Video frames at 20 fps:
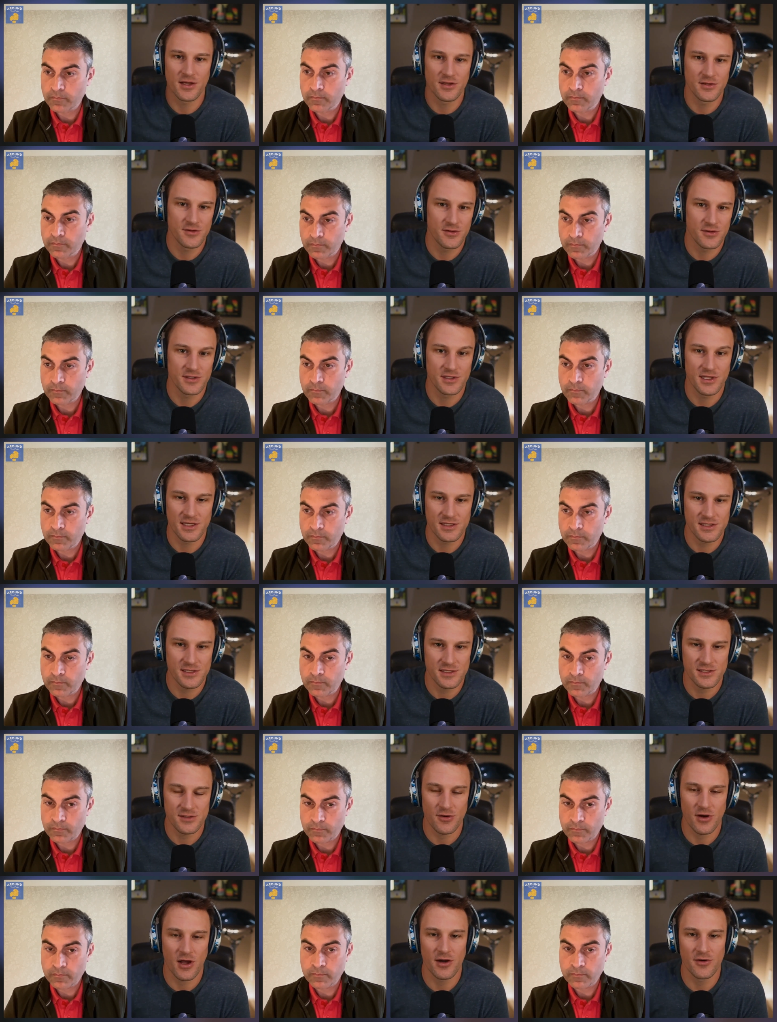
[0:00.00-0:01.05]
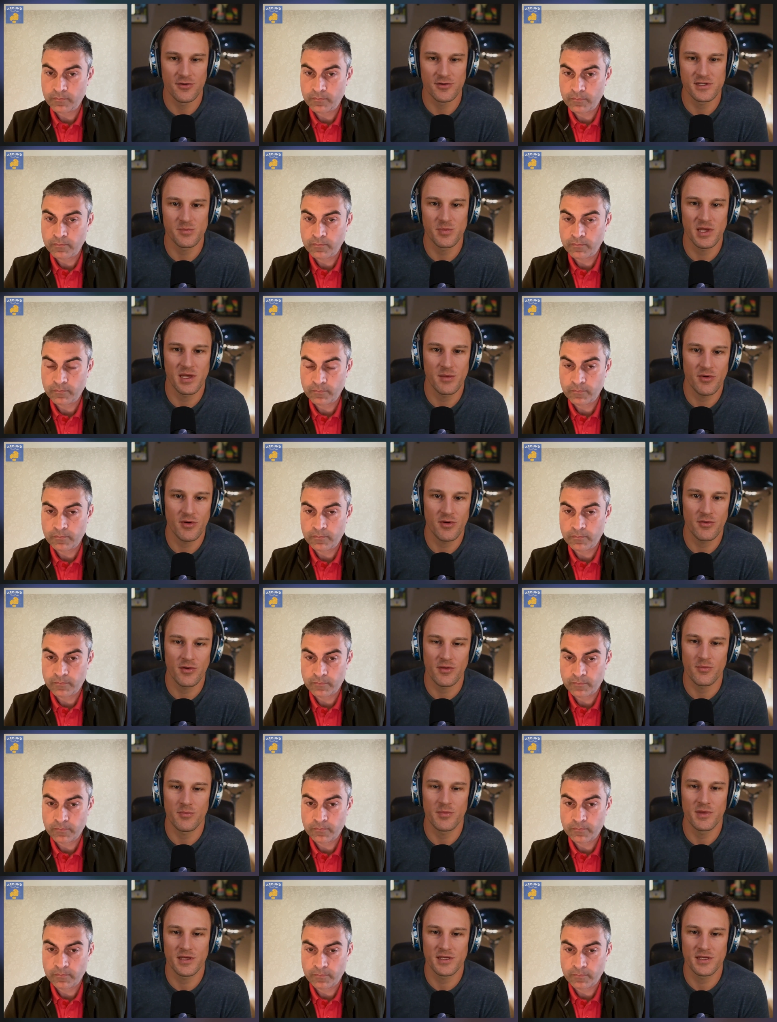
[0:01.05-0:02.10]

Speaker 1: dozens or hundreds of people with millions and